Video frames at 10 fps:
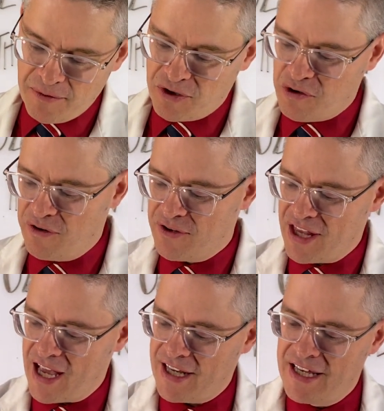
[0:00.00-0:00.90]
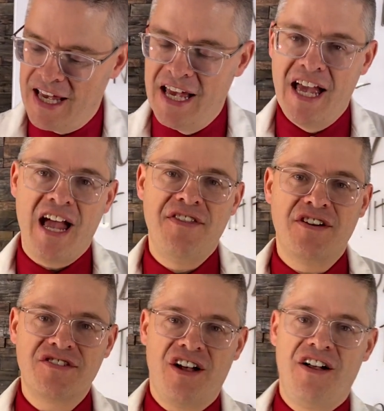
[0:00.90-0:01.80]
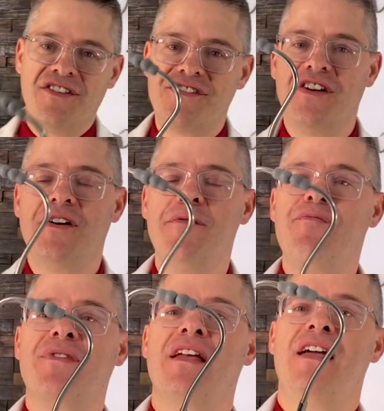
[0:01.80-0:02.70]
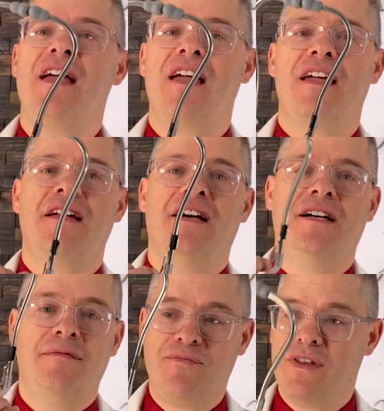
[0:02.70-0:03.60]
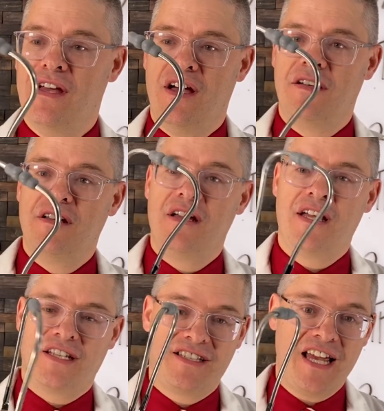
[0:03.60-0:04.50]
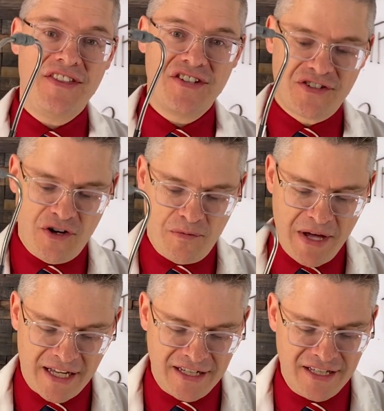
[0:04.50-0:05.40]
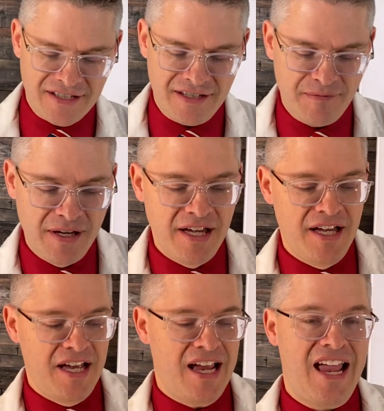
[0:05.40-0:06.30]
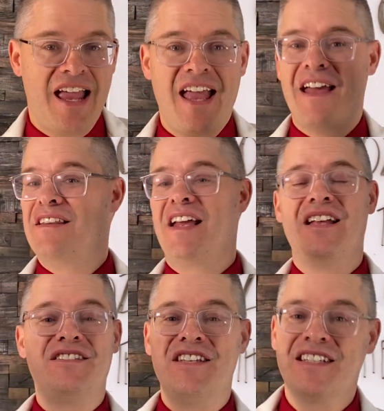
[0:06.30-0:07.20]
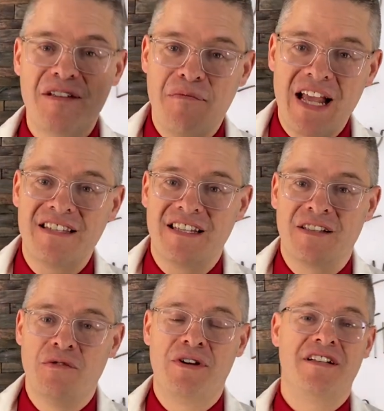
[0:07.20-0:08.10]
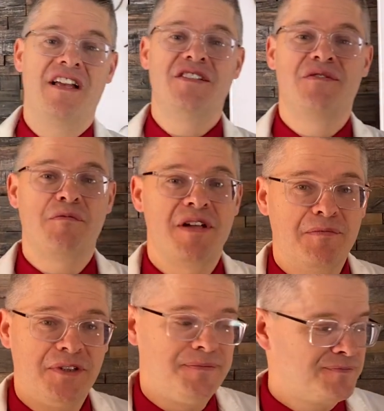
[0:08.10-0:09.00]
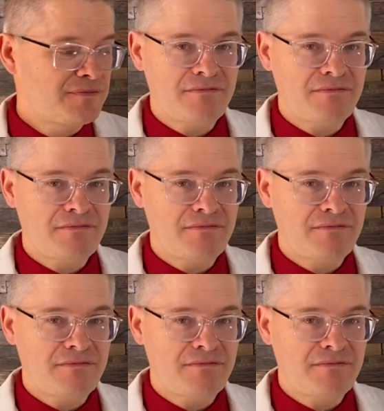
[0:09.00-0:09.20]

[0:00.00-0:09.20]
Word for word: We'll go over that. And there's also a, um, a stethoscope mechanism, and it's just amazing what it does for people.